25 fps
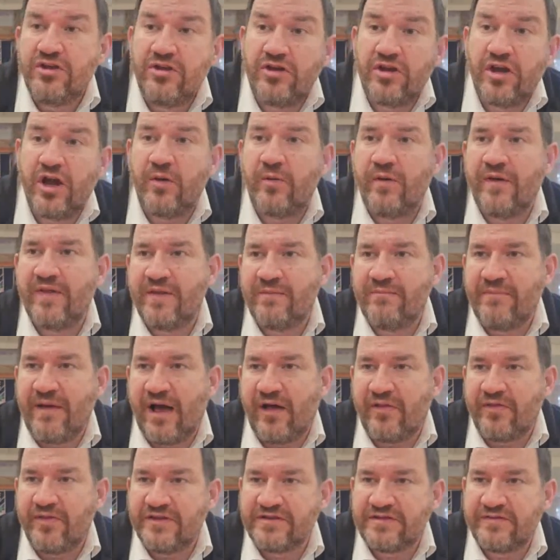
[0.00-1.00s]
You go where the
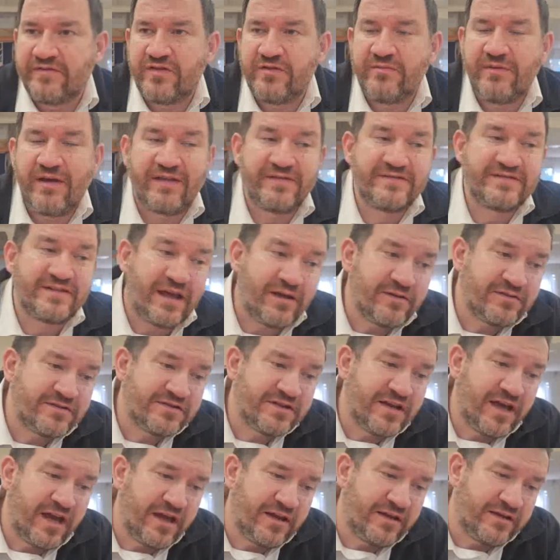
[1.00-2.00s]
mouth is. If the mouth's
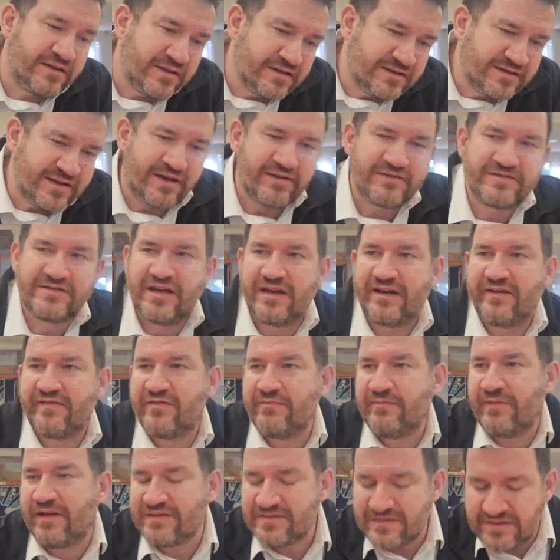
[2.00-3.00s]
outside, it's outside. If
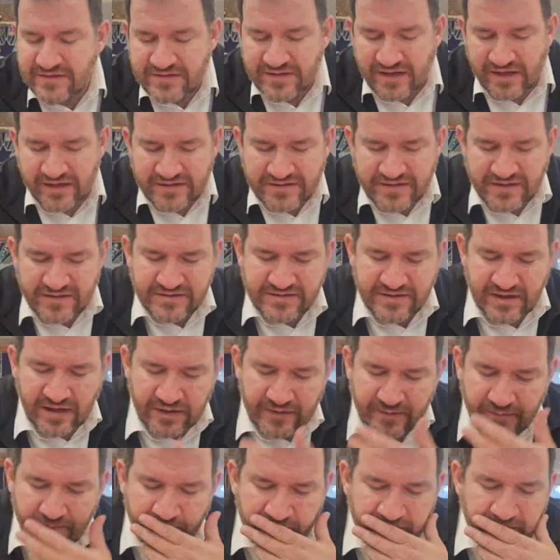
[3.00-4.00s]
the mouth's inside, it's
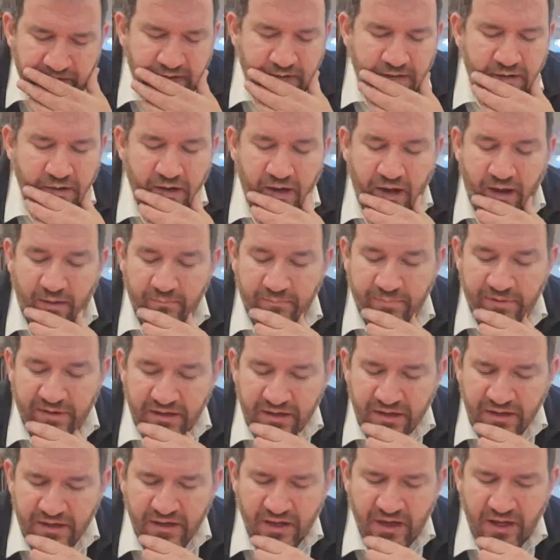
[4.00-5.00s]
inside. And
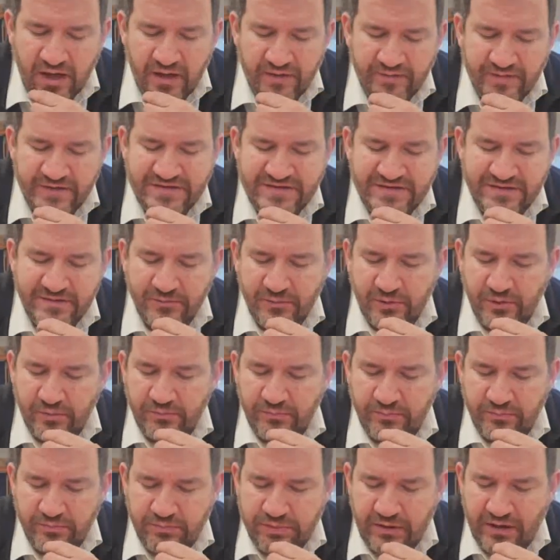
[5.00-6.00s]
Be'ila, and this is the more
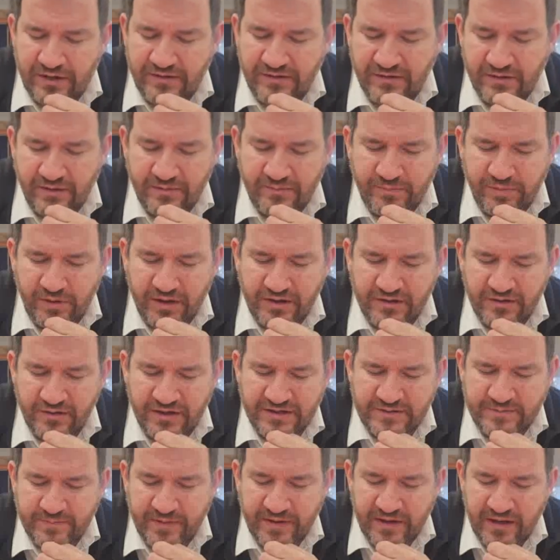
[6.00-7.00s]
pertinent part to
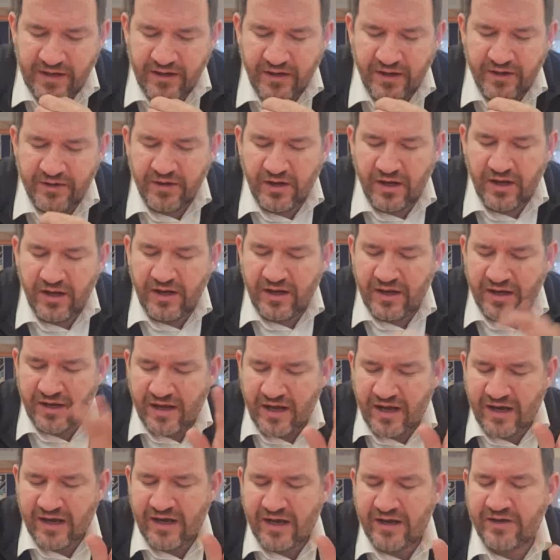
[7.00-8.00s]
us, Be'ila and Hailech
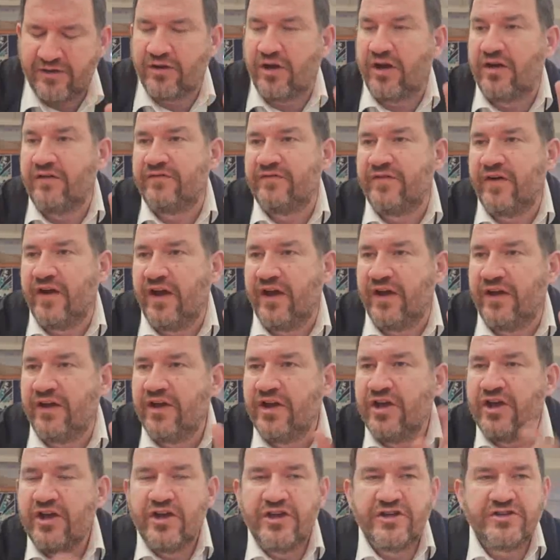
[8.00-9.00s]
Achad Noifai.
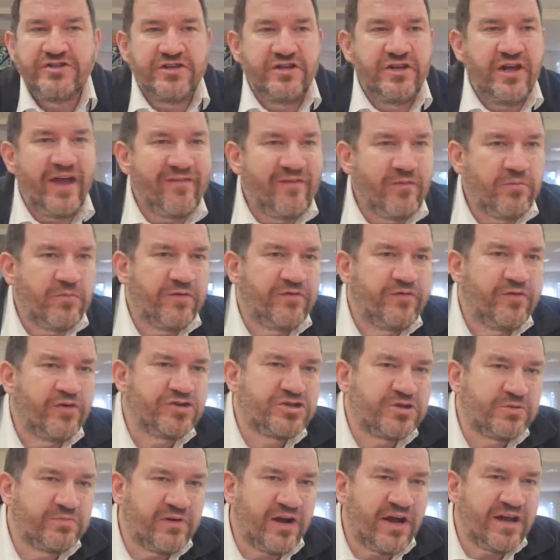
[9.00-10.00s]
So you have a
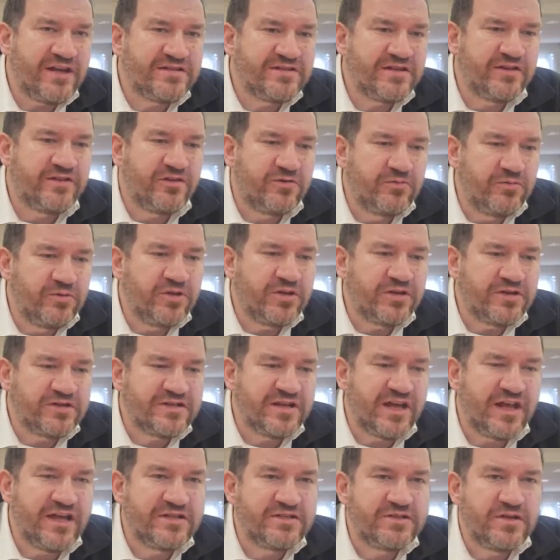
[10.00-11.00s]
Mefusha Brisa, the Rebbe
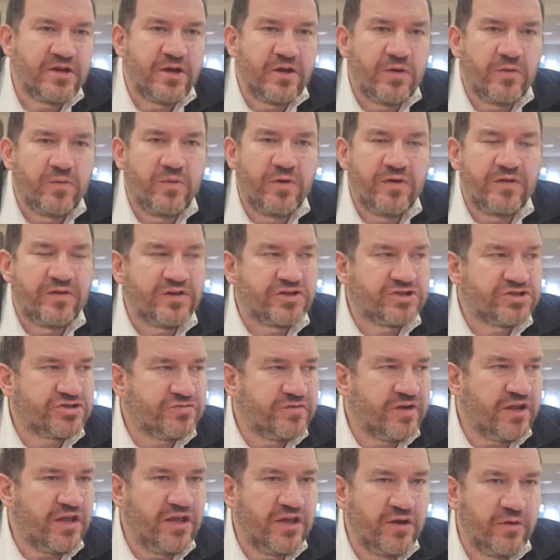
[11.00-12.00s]
says, with a
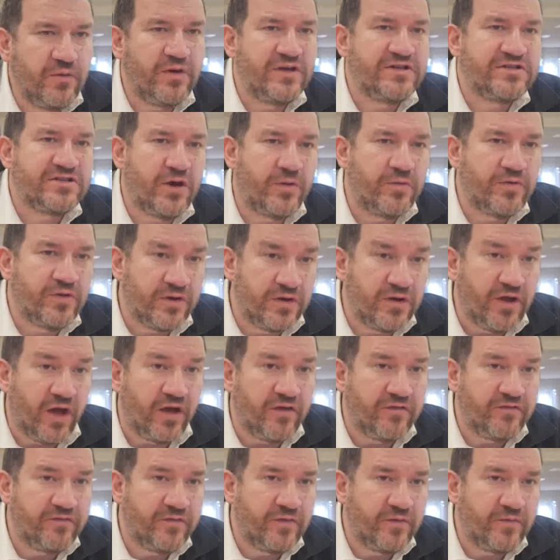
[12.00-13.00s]
tree, you always go with a
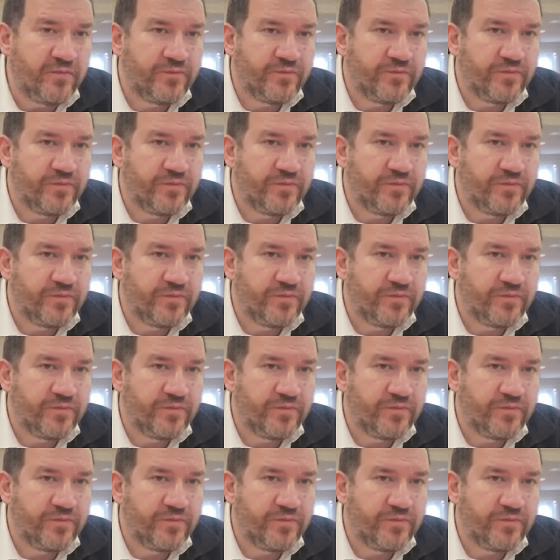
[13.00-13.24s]
knife.